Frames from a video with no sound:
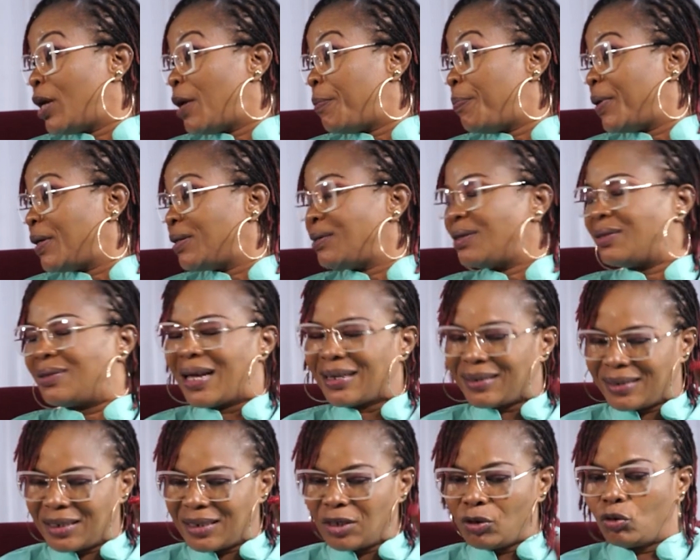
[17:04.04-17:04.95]
yet pregnant, at
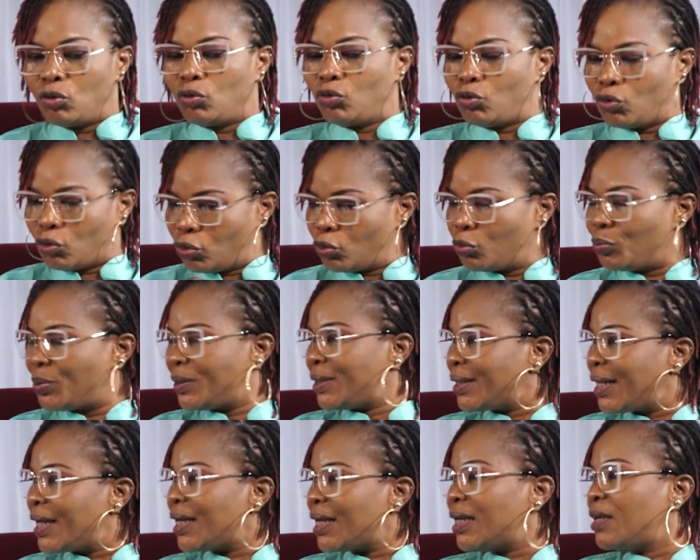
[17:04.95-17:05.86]
least you should be
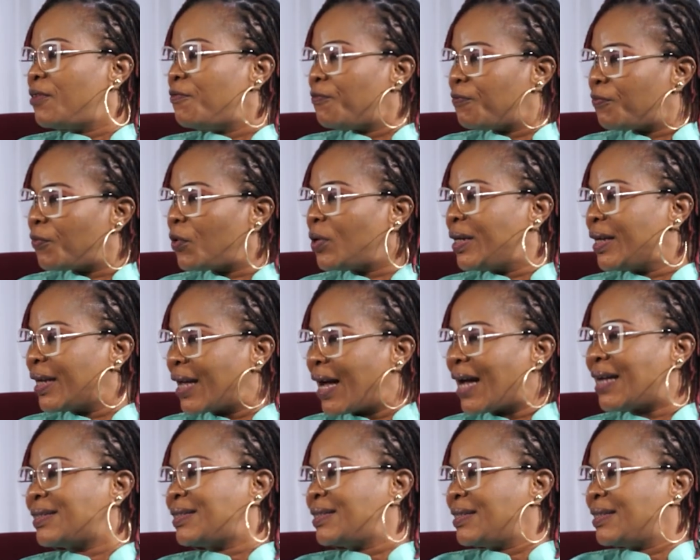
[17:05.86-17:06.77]
taking folic
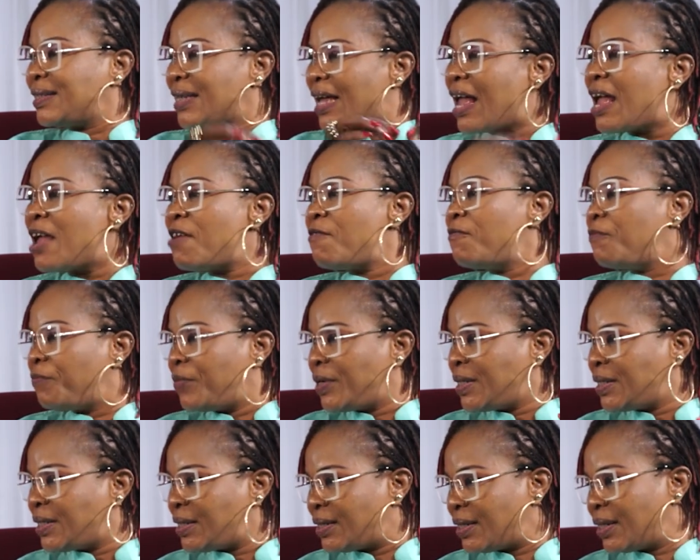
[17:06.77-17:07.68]
acid
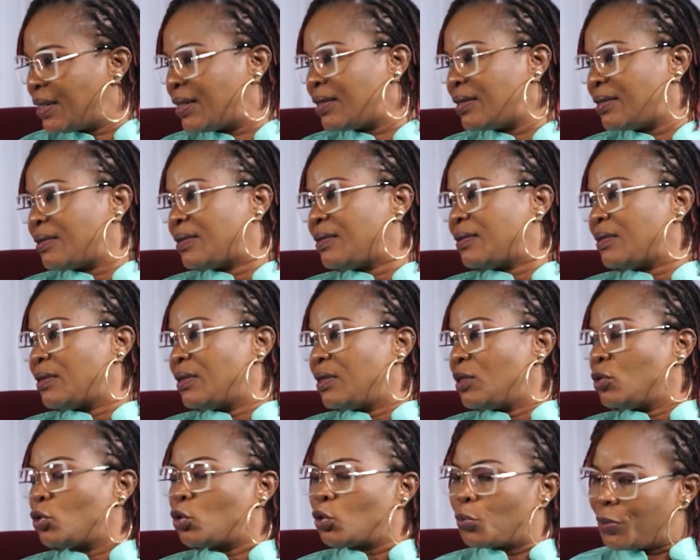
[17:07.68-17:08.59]
every day
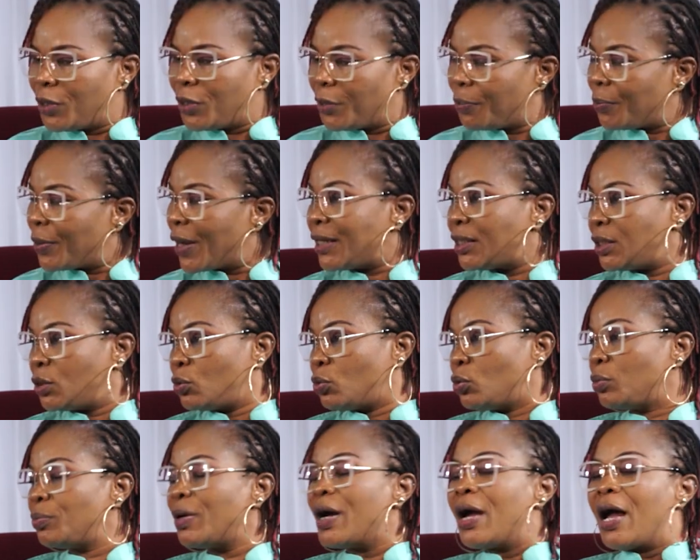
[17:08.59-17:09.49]
to prepare the
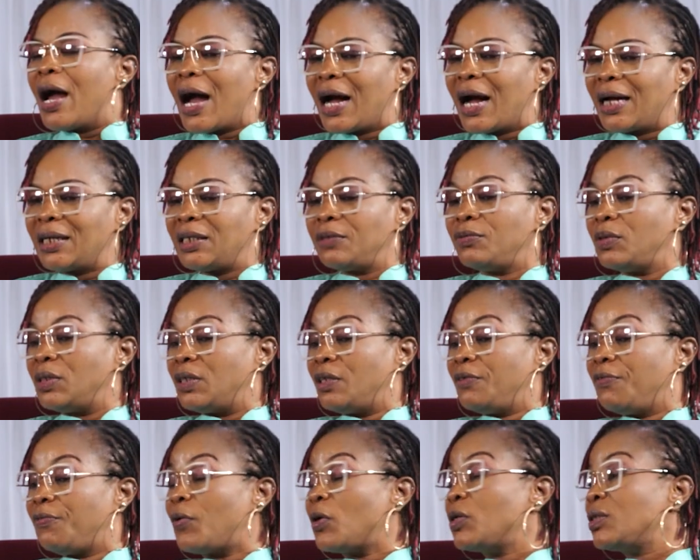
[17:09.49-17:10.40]
womb, and even the
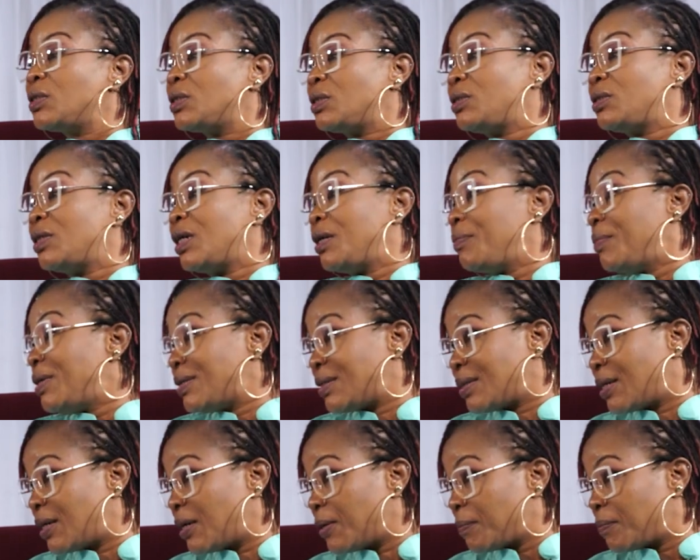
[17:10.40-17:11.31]
1st
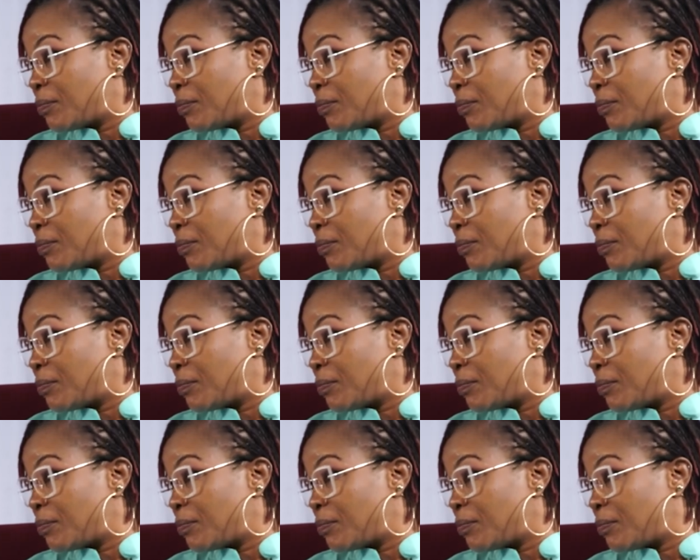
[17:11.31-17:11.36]
trimester,